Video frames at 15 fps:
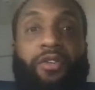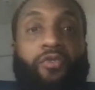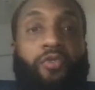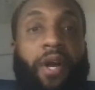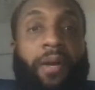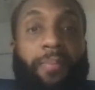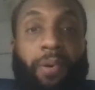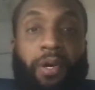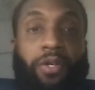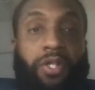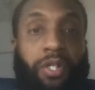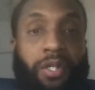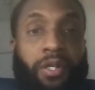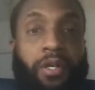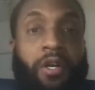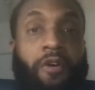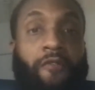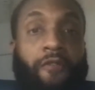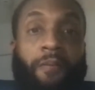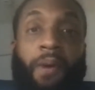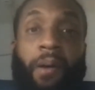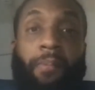the right person
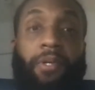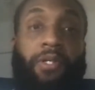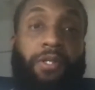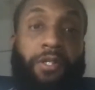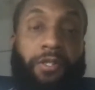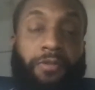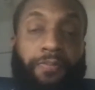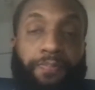for my business?